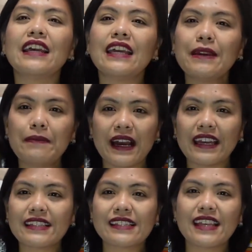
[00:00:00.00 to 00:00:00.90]

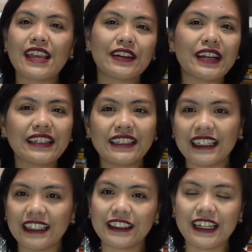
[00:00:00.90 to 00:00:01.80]
E-bikes here in the
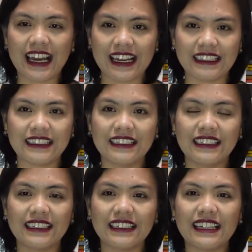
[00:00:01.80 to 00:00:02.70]
Netherlands
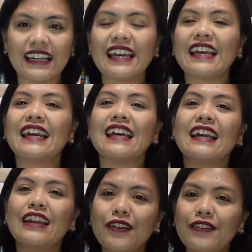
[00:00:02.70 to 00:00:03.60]

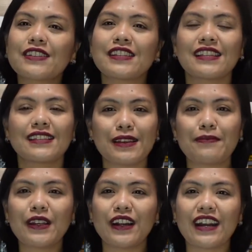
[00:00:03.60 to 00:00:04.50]
looks
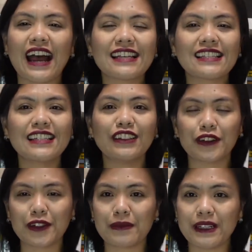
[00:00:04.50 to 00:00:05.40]
similar as the
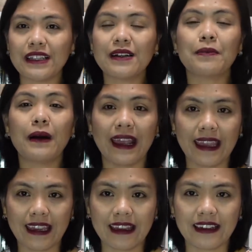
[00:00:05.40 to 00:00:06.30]
normal
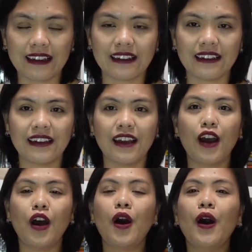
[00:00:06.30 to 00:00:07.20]
bike.
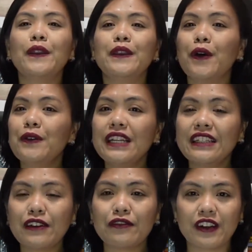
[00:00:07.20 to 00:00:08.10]
The only
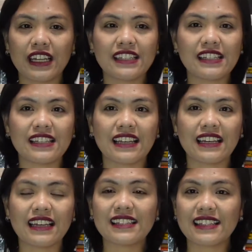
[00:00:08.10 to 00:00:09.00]
difference
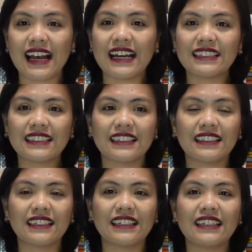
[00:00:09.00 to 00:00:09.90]
is that
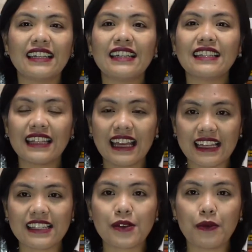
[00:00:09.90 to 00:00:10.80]
it
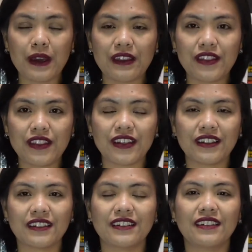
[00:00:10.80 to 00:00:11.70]
is with
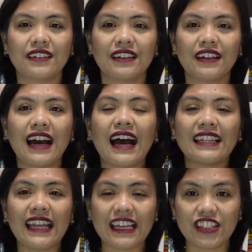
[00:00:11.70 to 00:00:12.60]

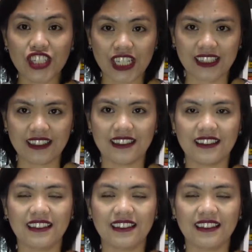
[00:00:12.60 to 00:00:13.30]
an engine.